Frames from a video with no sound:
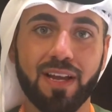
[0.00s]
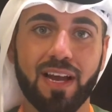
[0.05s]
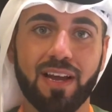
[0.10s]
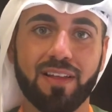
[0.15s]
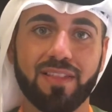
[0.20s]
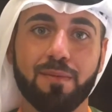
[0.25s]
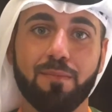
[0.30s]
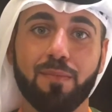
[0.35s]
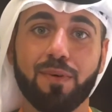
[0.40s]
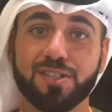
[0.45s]

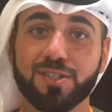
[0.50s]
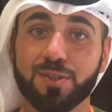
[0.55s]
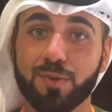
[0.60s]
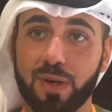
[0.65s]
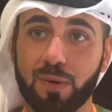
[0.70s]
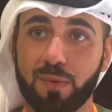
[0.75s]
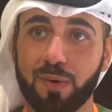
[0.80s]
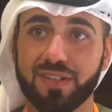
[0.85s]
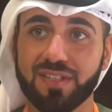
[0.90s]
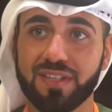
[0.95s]
and the Mars
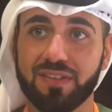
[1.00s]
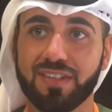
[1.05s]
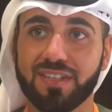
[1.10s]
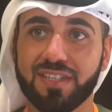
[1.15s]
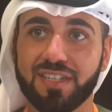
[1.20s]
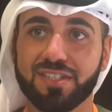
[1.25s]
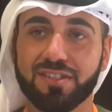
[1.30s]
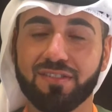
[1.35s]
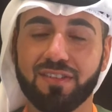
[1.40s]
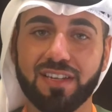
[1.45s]

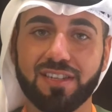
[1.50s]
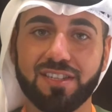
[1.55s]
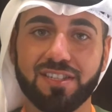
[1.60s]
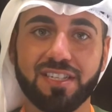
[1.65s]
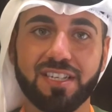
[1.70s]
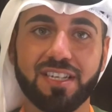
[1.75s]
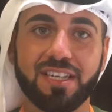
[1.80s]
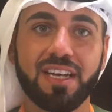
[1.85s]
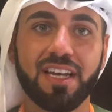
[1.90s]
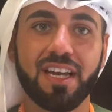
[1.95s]
2117
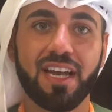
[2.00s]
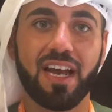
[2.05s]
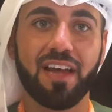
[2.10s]
Strategy.